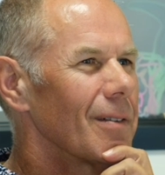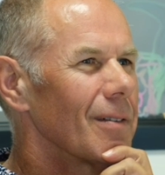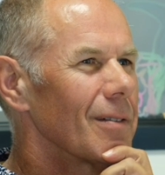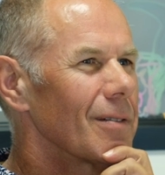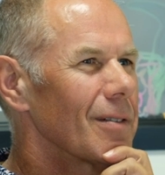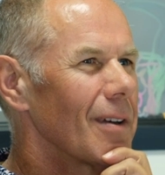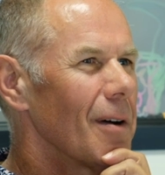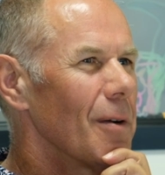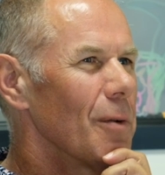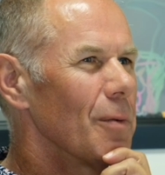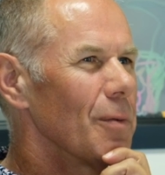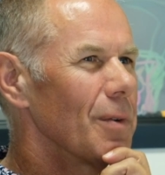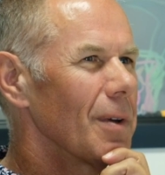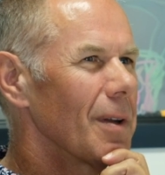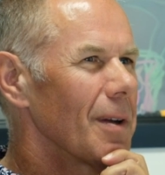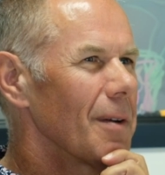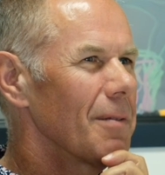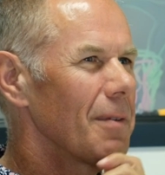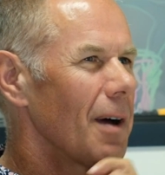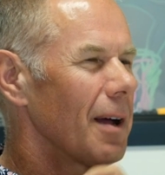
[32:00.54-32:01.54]
So,
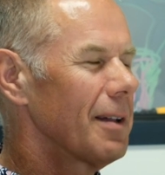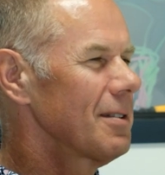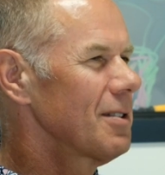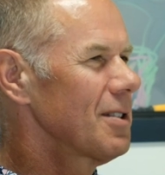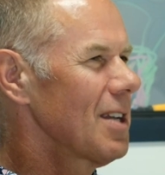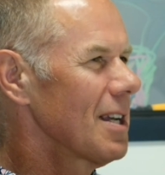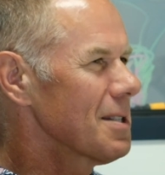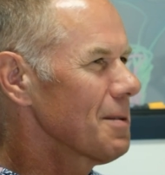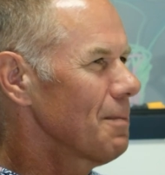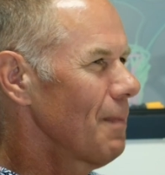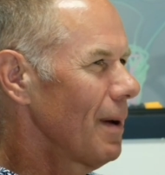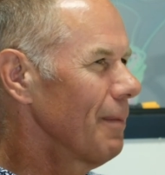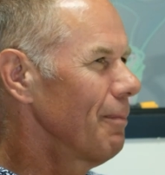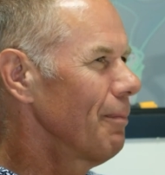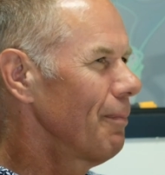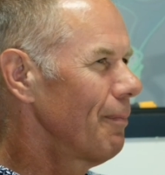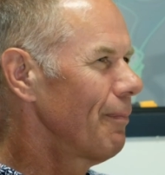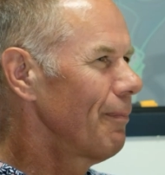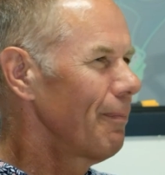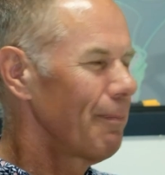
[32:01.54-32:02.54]
if I test my
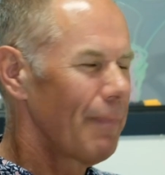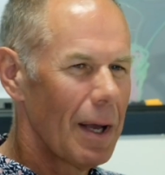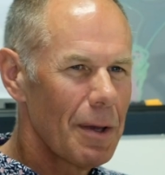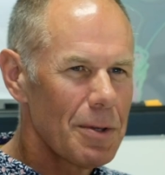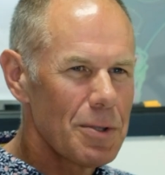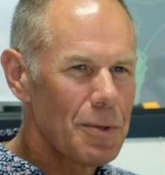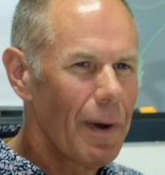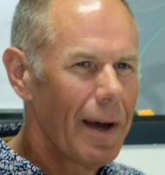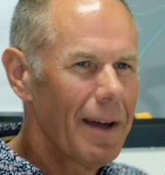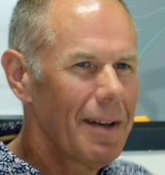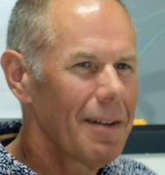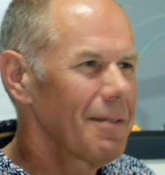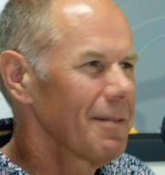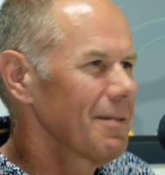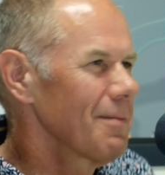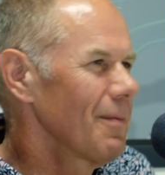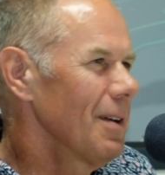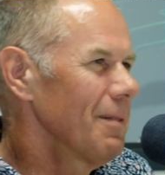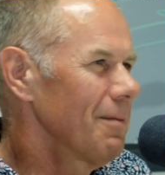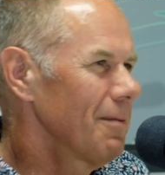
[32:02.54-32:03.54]
pulse rate,
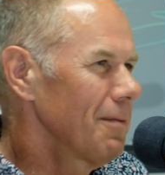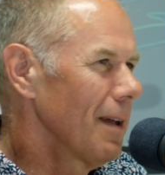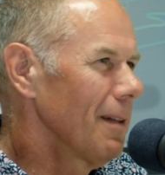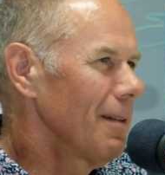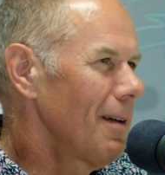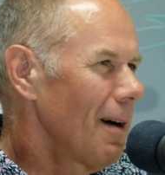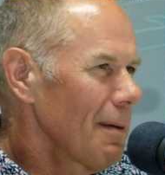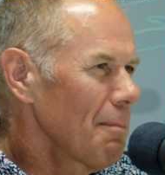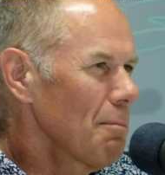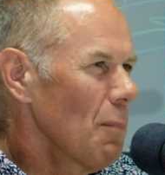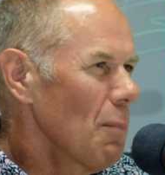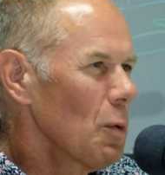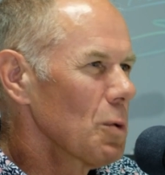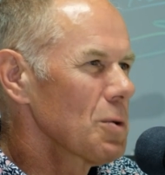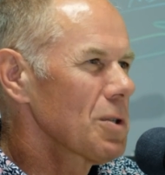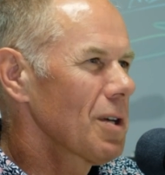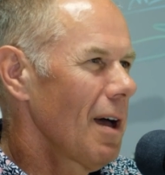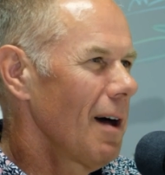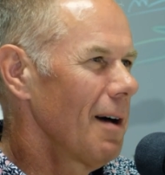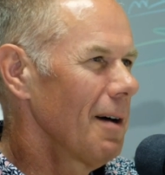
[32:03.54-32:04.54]
it felt like
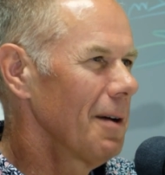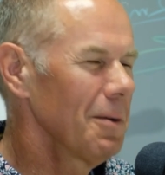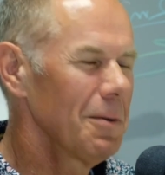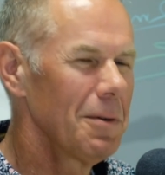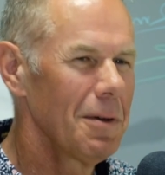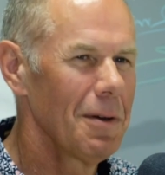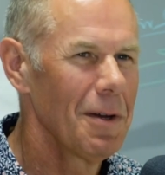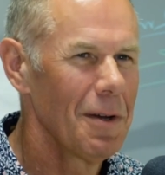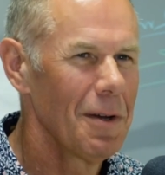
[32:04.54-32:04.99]
Morse code